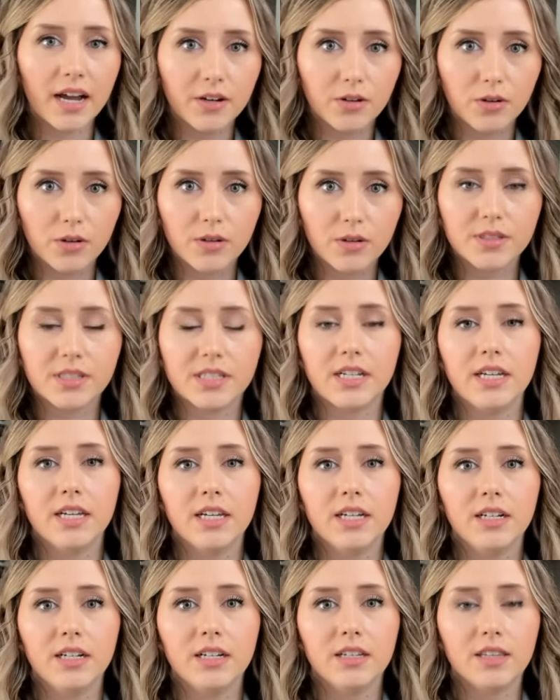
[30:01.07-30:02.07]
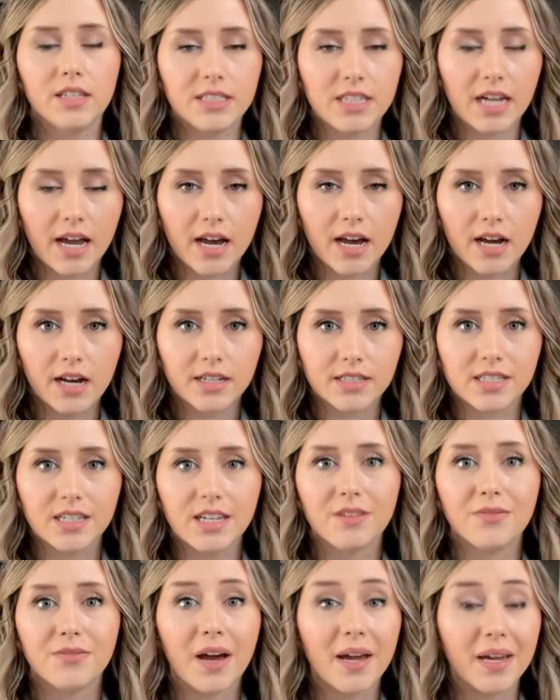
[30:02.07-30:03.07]
titles, in the tags,
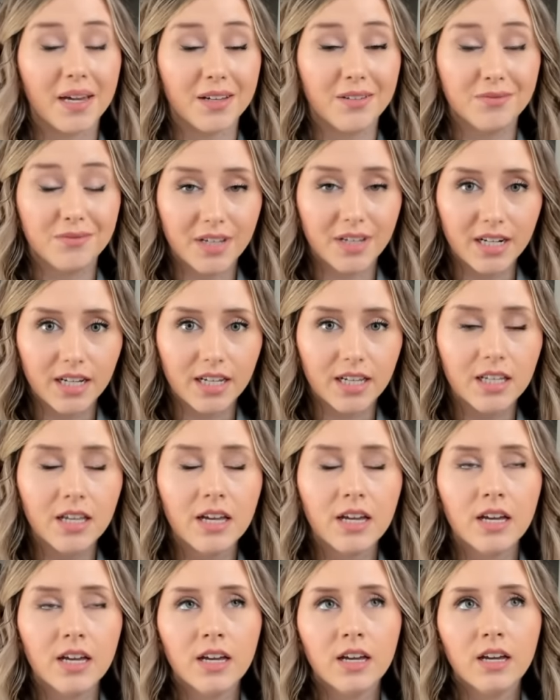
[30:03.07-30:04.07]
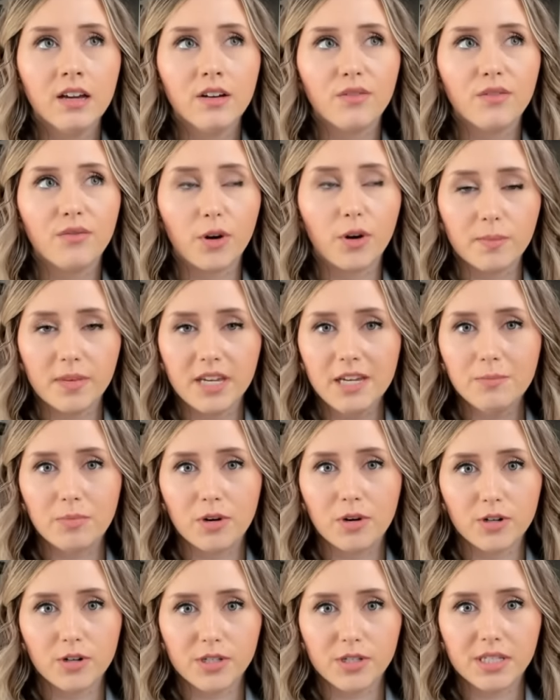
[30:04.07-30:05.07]
if I can fit it. For me
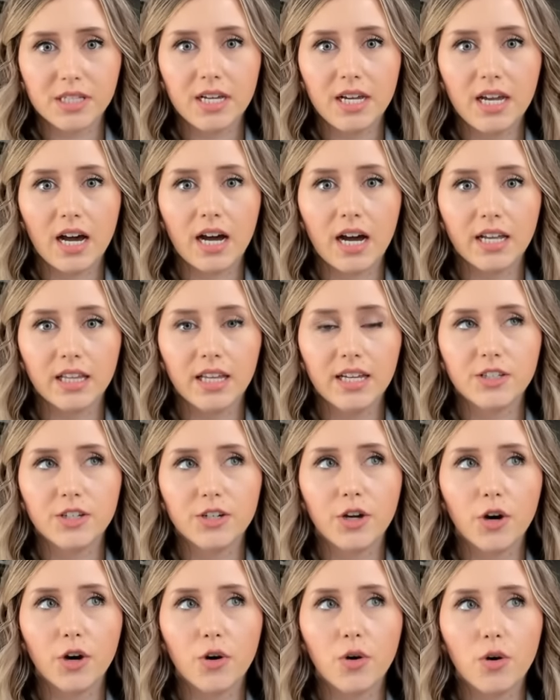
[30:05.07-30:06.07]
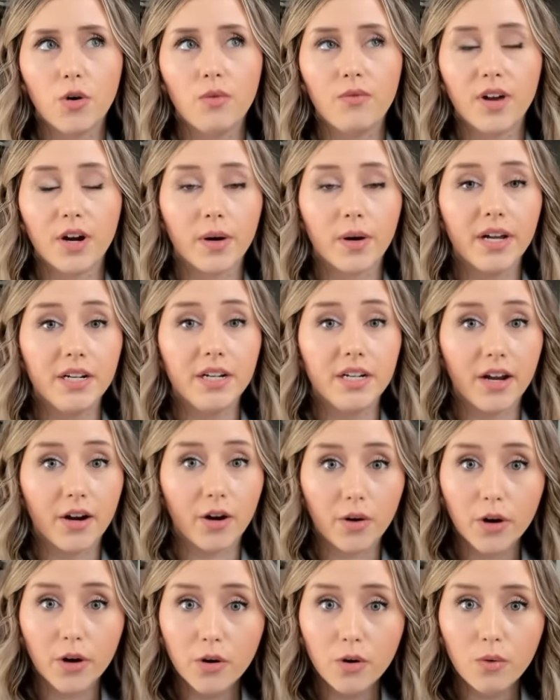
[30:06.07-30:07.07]
personally, I like to go very
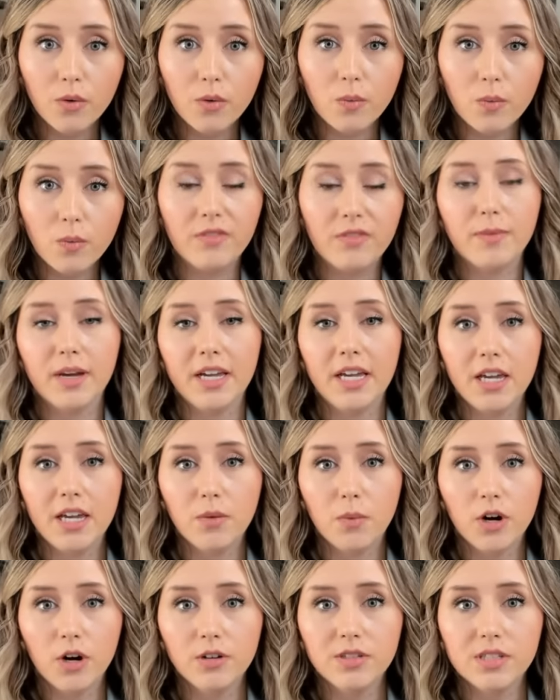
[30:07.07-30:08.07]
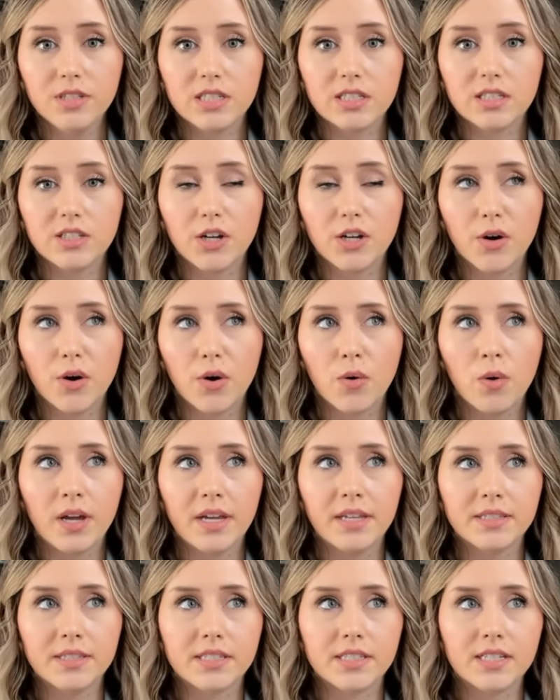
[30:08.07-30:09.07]
narrow with my keywords. So
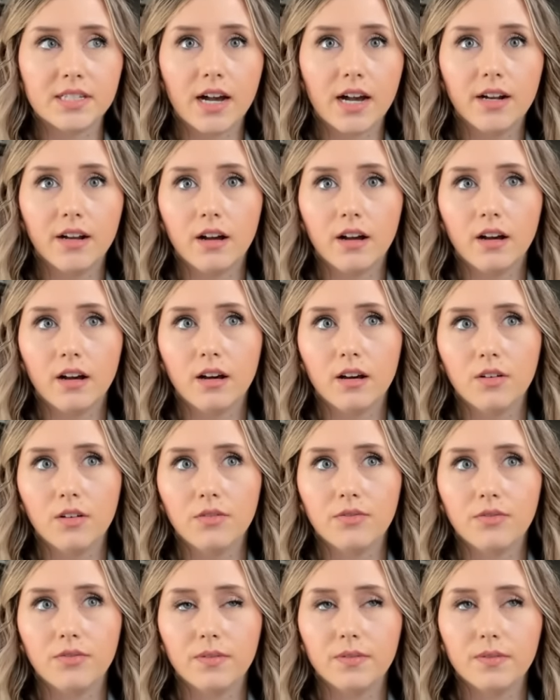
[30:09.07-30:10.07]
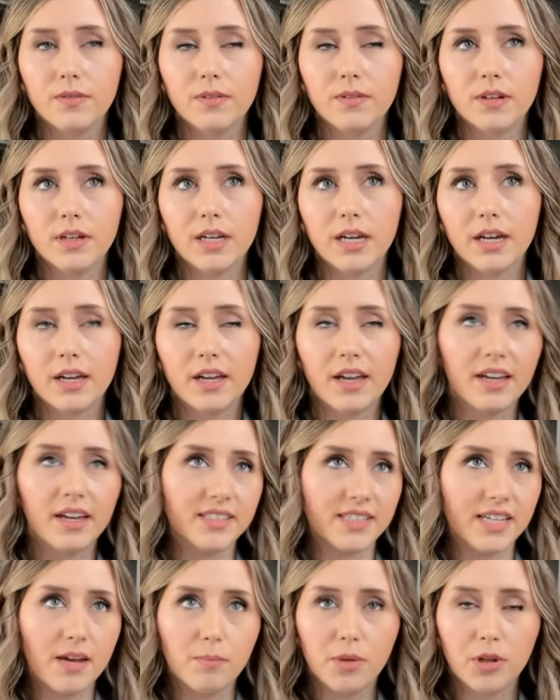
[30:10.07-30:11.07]
instead of an uh,
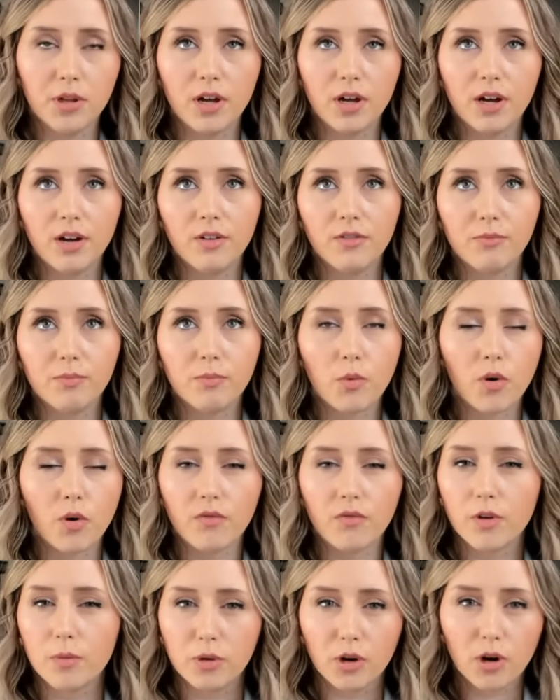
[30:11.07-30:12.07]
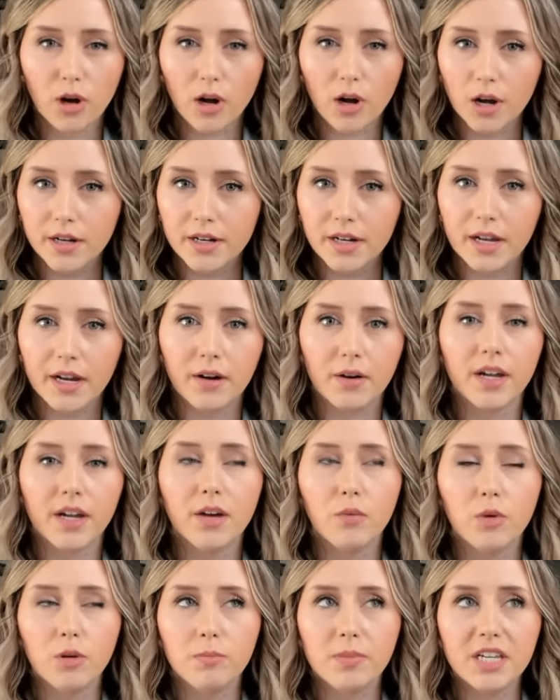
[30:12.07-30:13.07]
example of more of a broad
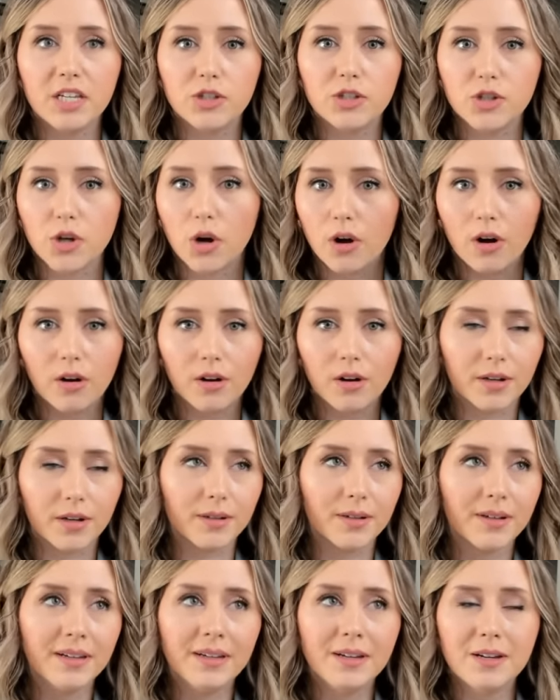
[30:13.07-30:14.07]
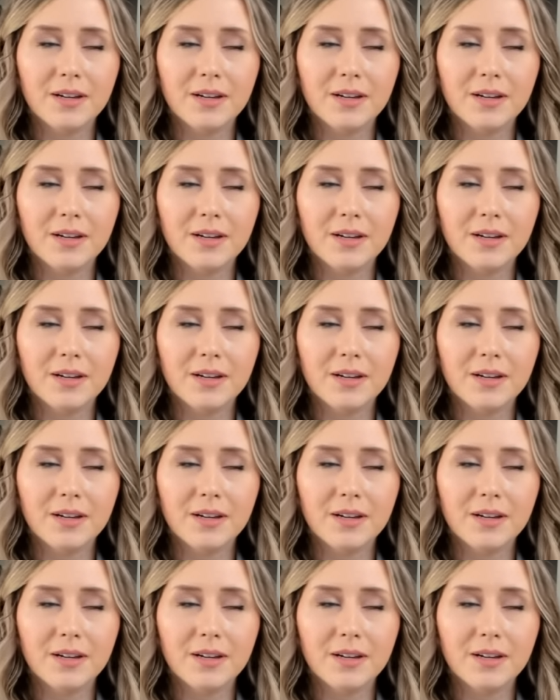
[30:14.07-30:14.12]
area would be dog